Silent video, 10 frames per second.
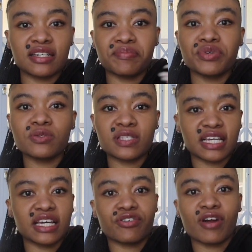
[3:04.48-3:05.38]
and
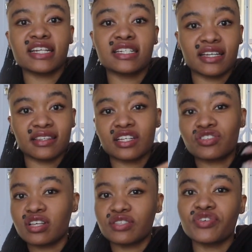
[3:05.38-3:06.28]
music and writing, they're
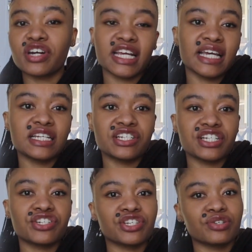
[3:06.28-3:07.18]
transferring
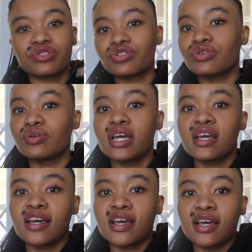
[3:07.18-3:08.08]
energy to you through
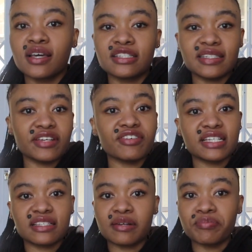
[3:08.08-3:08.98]

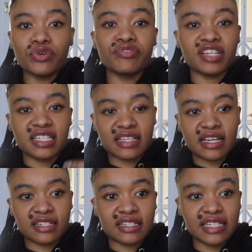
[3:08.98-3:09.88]
series and movies
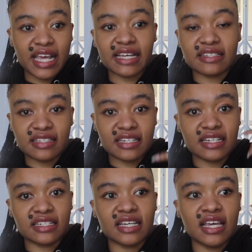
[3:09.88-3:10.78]
and text,
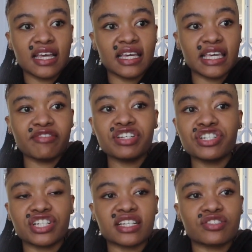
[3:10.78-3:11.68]
and even
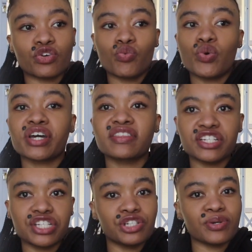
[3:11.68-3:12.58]
just the work
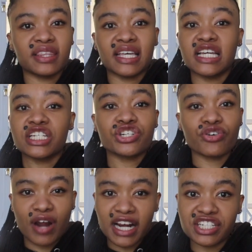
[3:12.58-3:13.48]
that you do and the
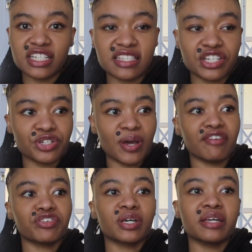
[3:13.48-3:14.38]
interactions that you
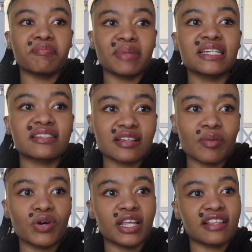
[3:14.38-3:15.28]
have. You can meet
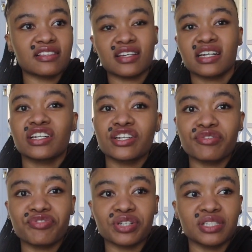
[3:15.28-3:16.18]
someone and then suddenly you
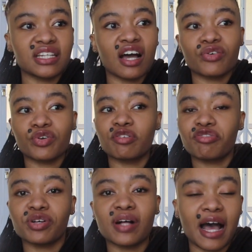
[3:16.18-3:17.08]
feel down or you
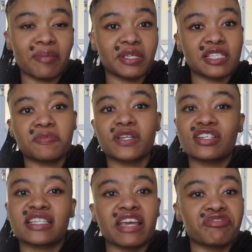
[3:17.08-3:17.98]
feel happy. It's
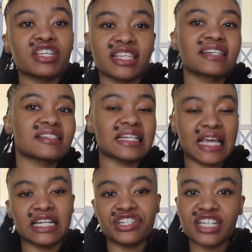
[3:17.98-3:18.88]
because everything is an
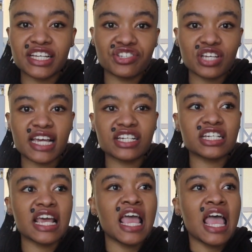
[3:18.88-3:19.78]
energy exchange.